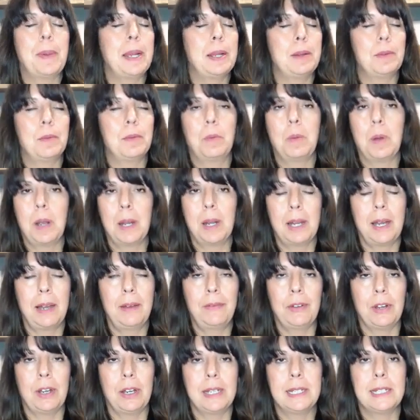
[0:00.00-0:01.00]
but
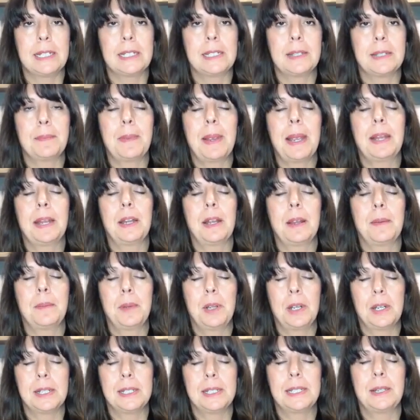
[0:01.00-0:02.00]
whatever, it doesn't matter. I'm
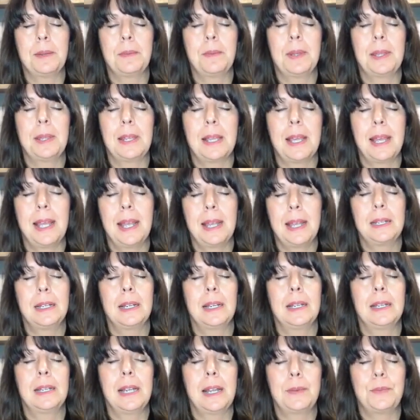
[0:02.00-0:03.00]
going to sit with that
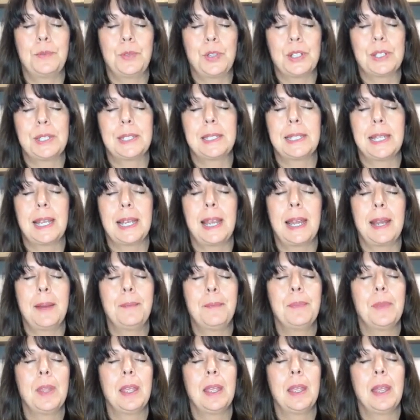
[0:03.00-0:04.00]
and I'll just say,
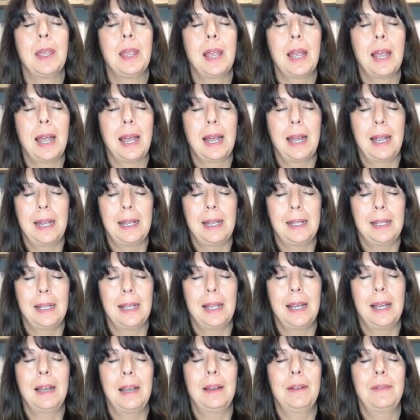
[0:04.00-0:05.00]
I
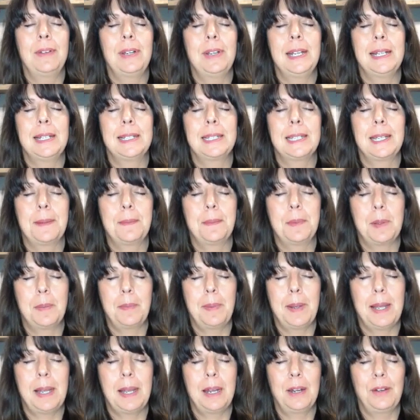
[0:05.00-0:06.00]
love and accept the
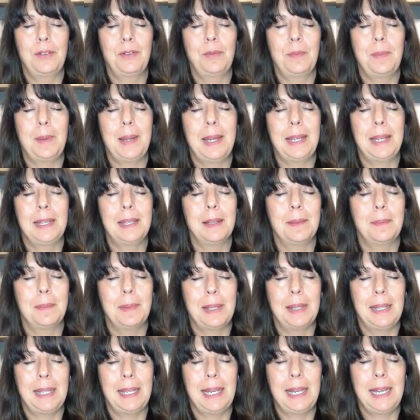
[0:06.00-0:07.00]
part of me that
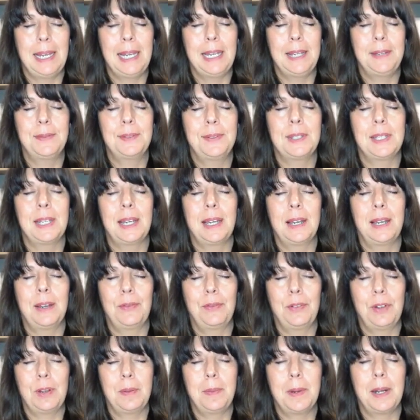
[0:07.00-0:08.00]
believes
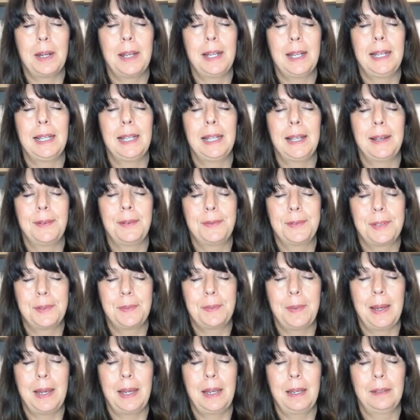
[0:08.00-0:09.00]
everybody loves
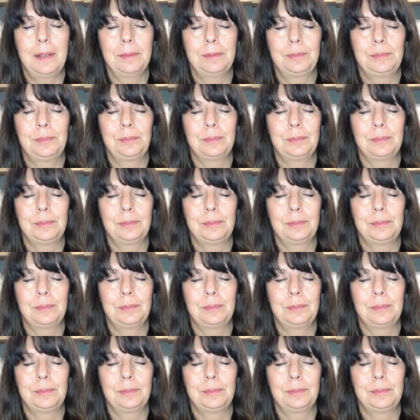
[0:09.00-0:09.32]
me.